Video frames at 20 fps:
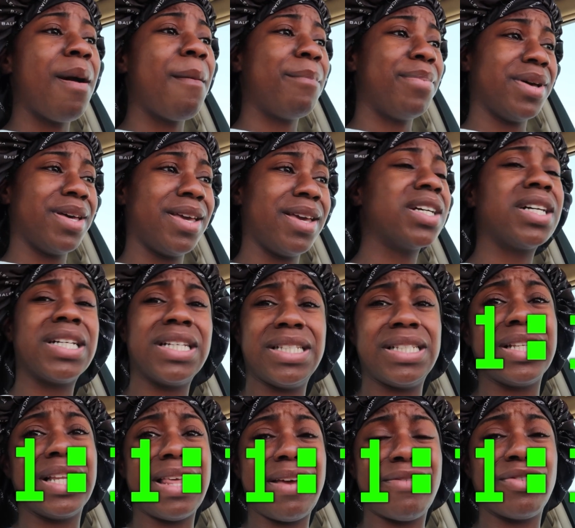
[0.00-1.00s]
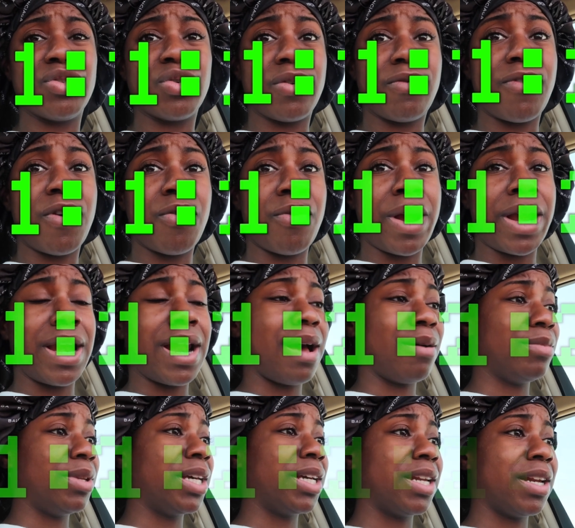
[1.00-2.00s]
But cause 11:24 right now,
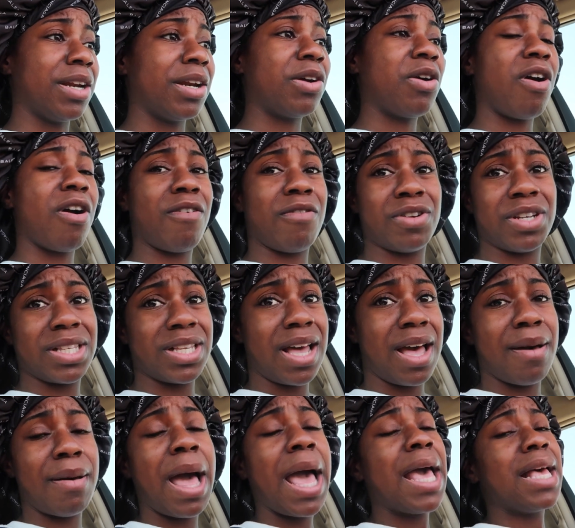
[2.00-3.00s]
I'm looking at the car on the time.